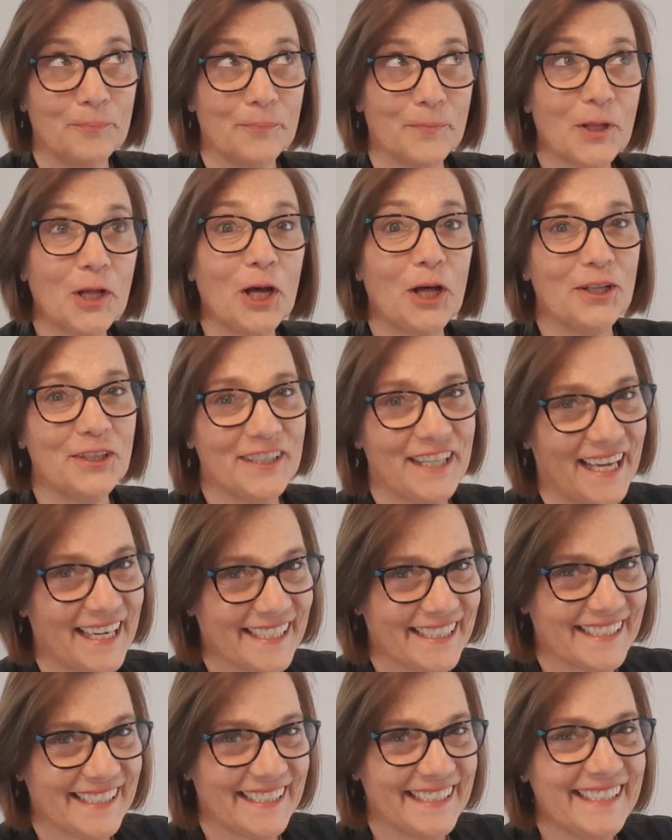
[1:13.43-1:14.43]

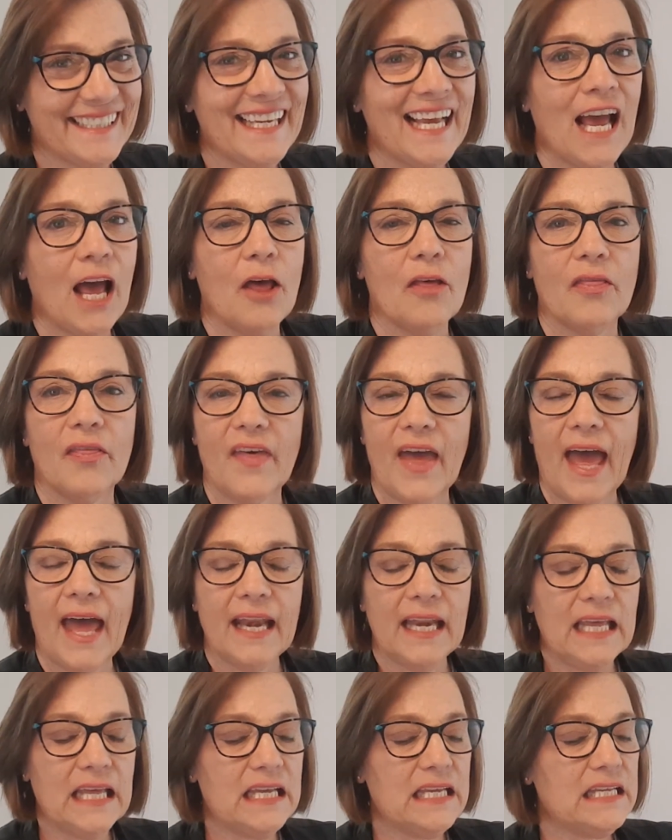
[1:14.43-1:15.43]
collection
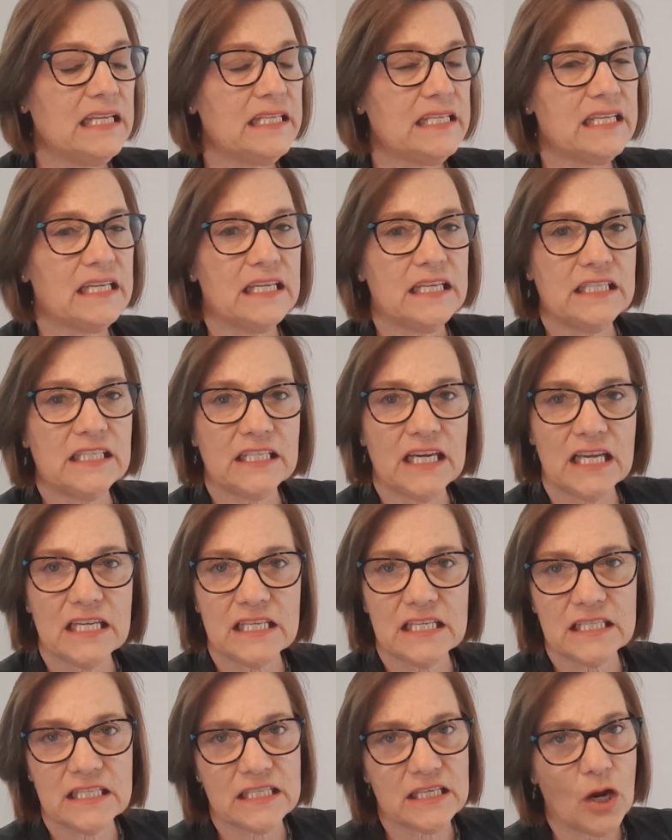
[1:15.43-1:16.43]
that is
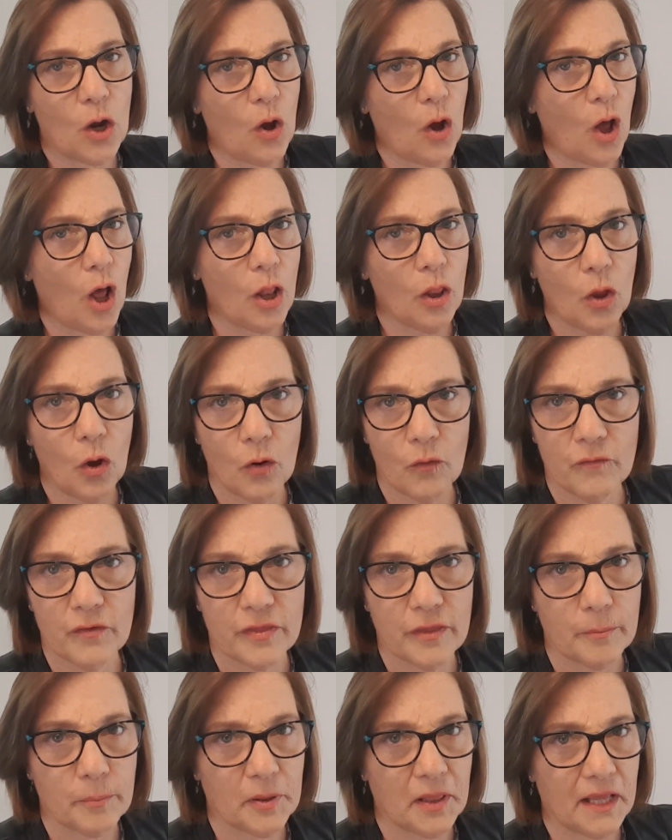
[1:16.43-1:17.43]
just all over
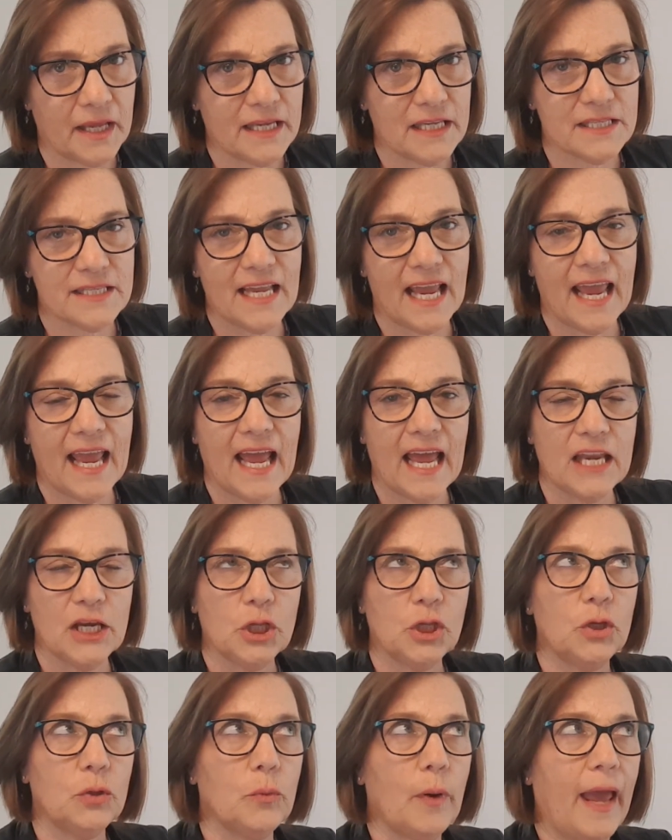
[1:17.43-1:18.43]
the place and
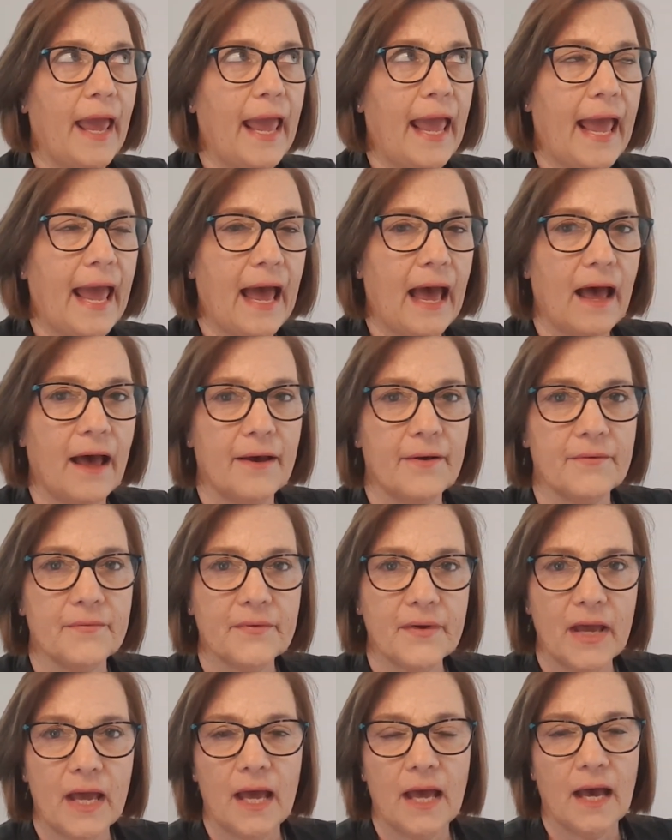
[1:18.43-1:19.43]
you have
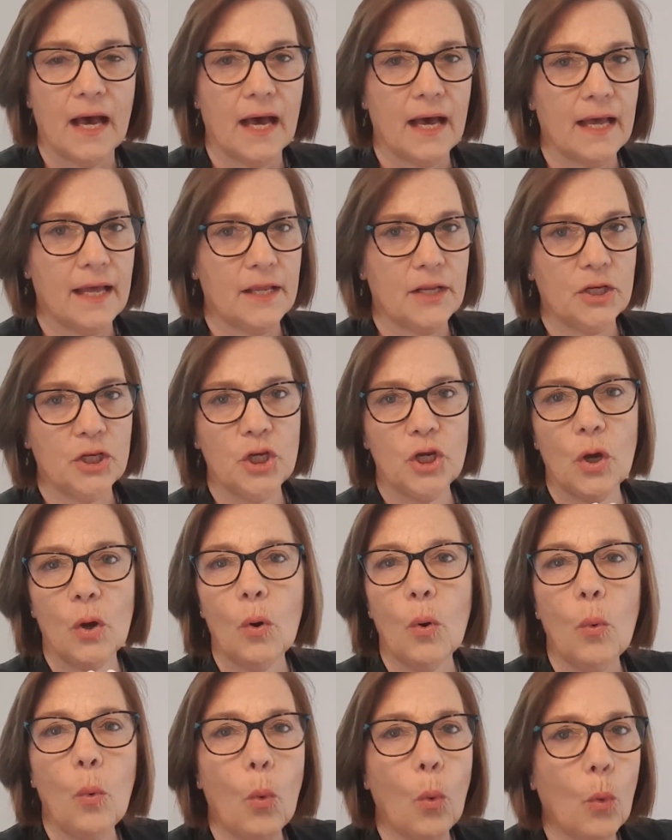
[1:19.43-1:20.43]

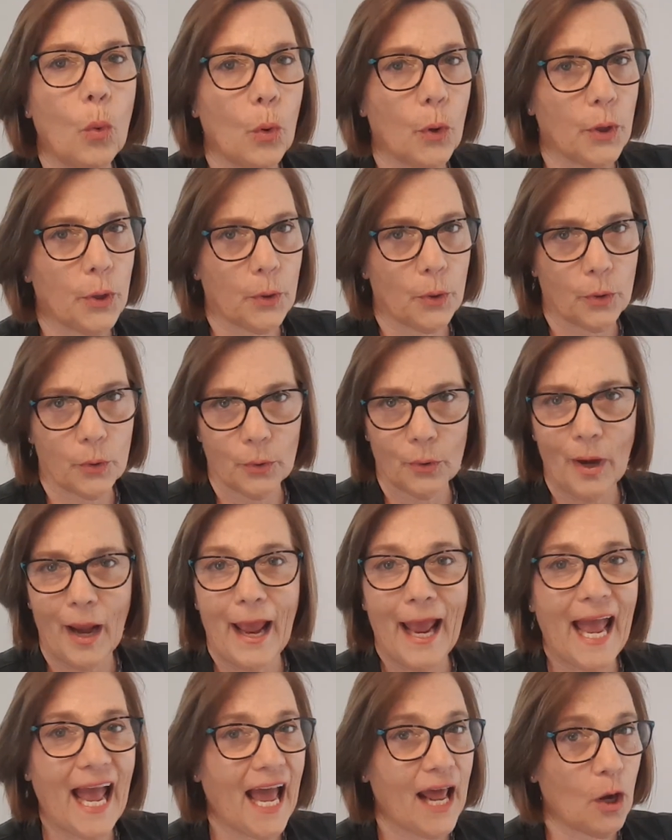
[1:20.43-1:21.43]
no order
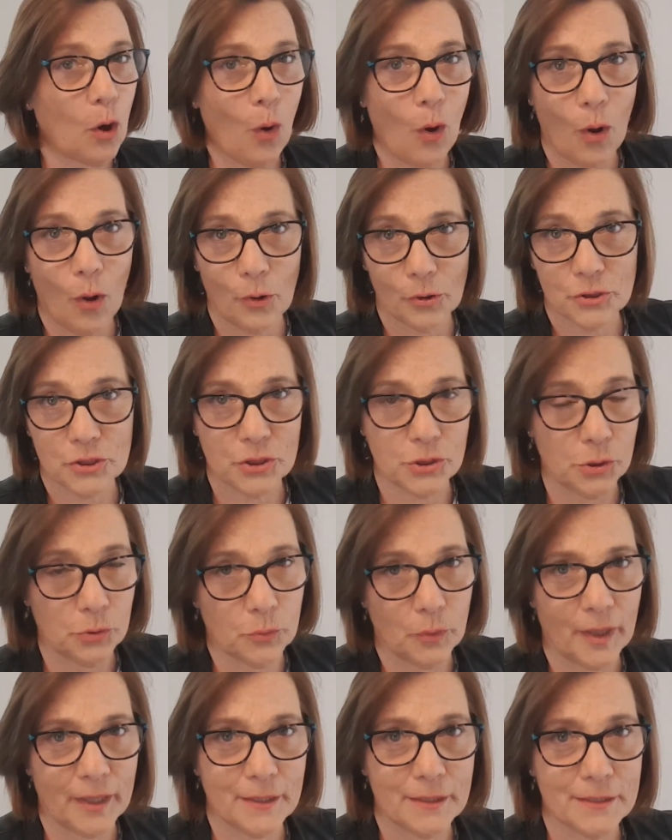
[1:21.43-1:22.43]
at all to
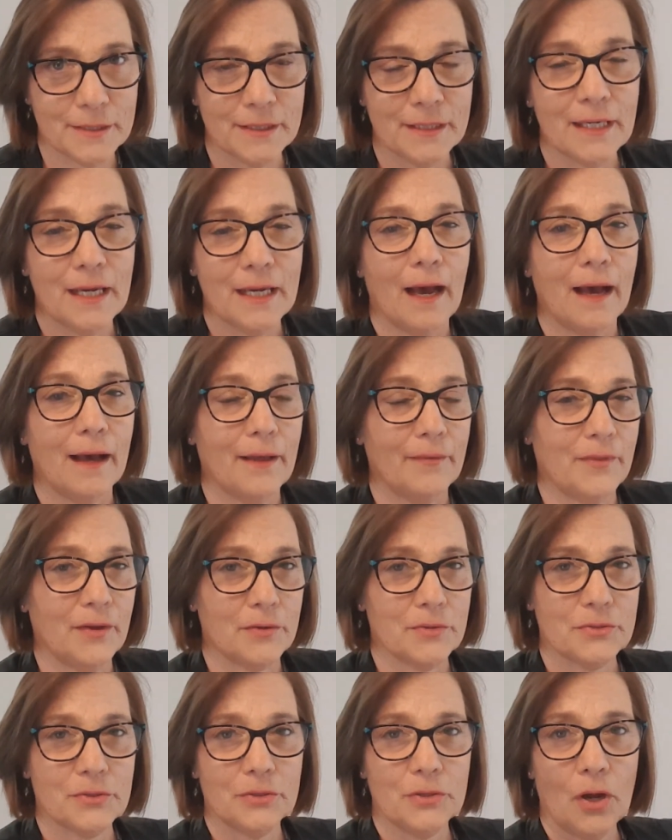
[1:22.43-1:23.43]
it.
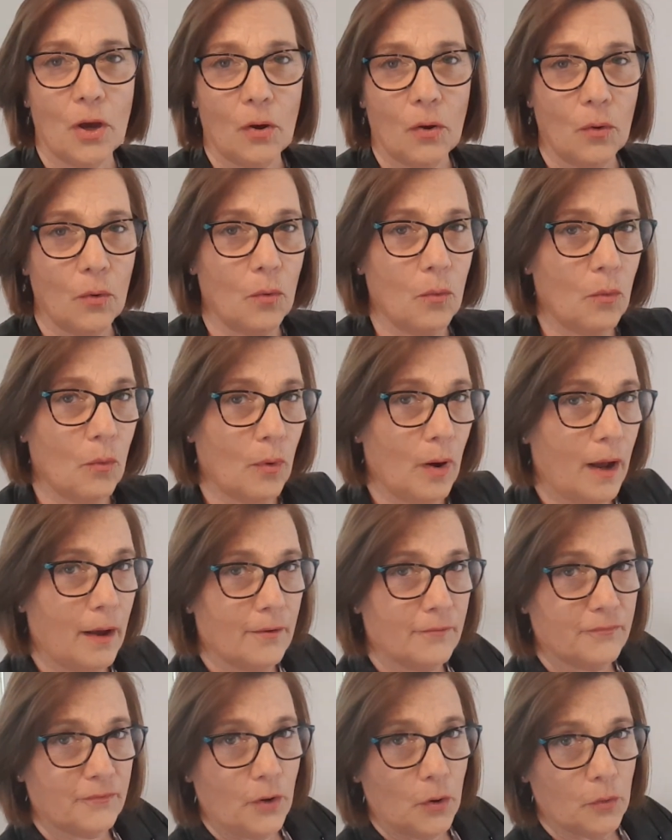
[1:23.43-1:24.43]
There's no
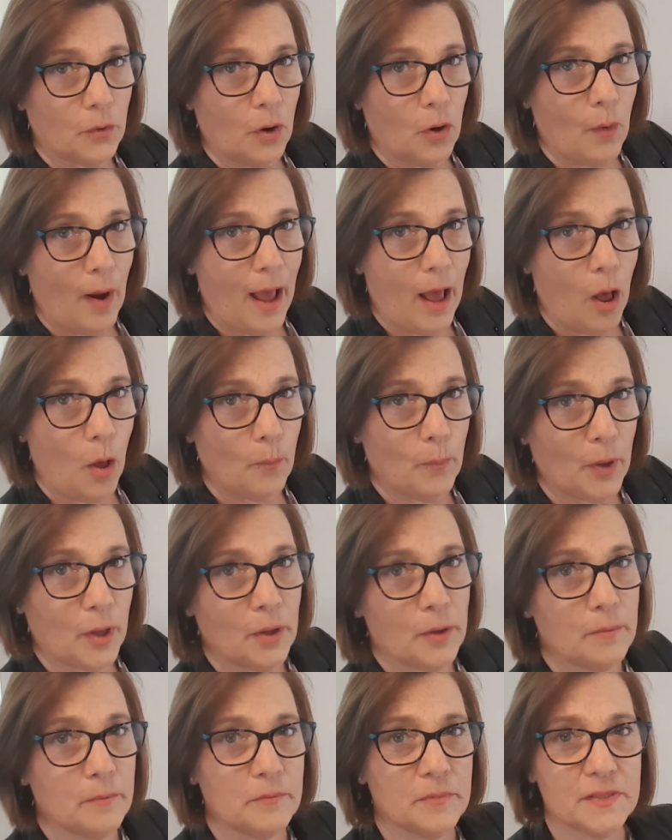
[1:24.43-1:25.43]
photo
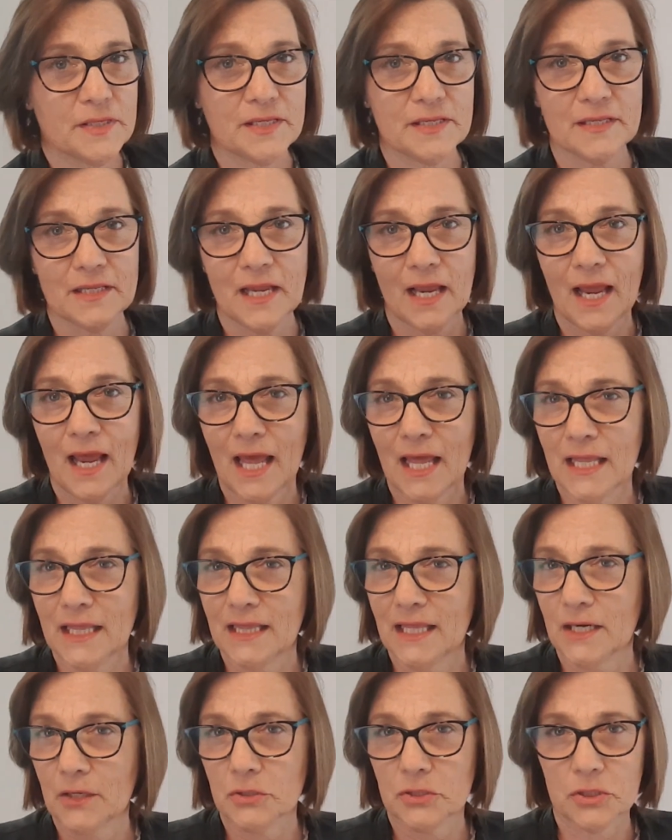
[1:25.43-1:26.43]
albums,
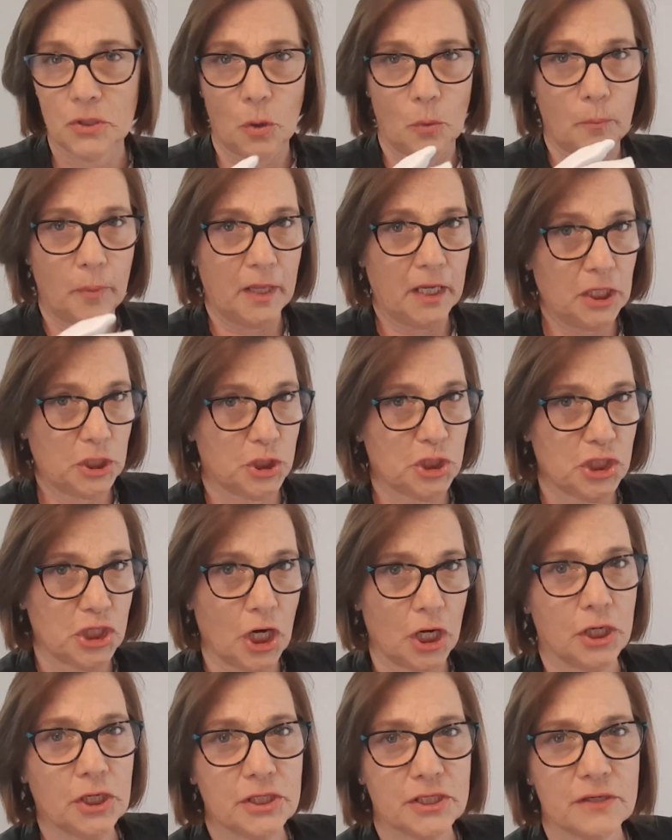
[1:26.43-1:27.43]
there's no big
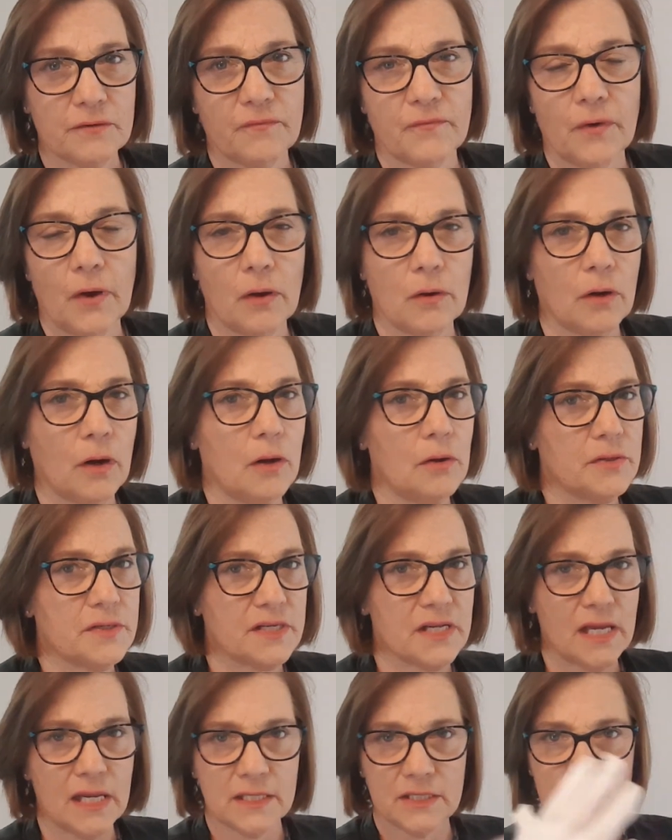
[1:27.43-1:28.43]
chunks of photos,
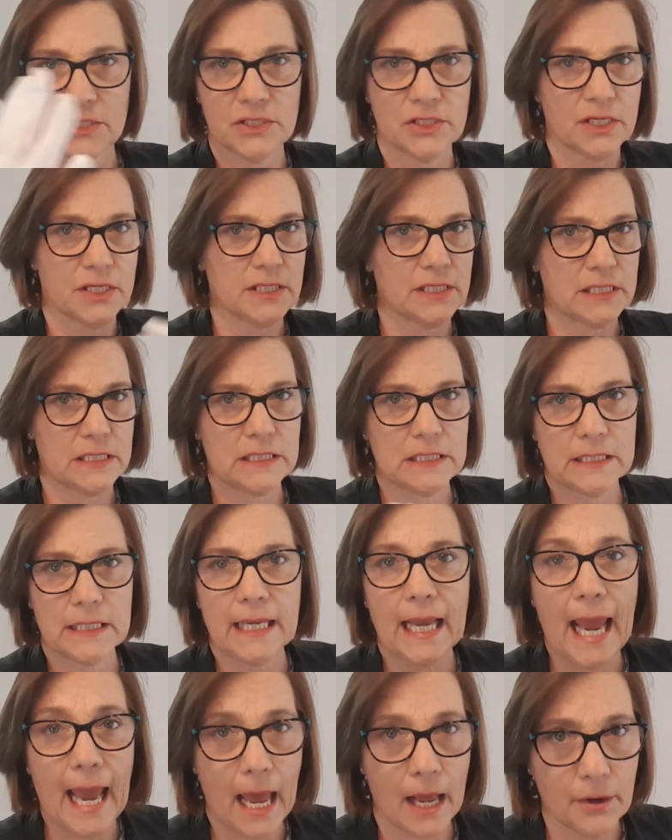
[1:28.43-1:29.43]
it's just
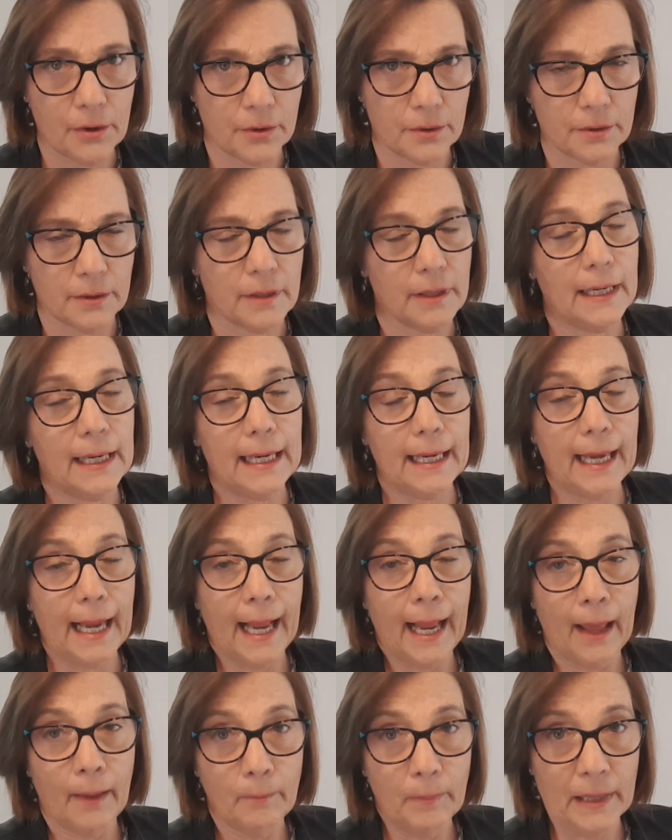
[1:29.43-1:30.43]
scattered. It
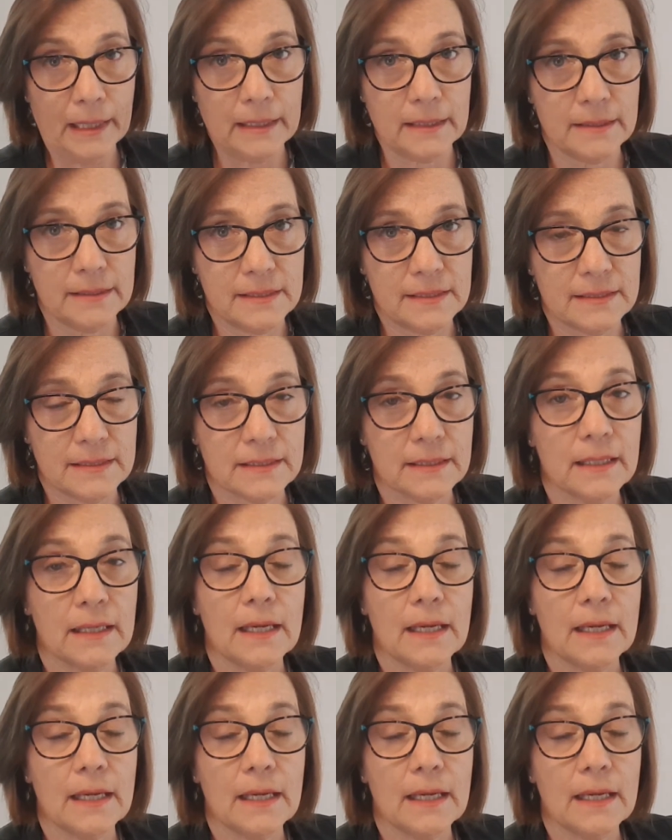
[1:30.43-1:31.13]
happens.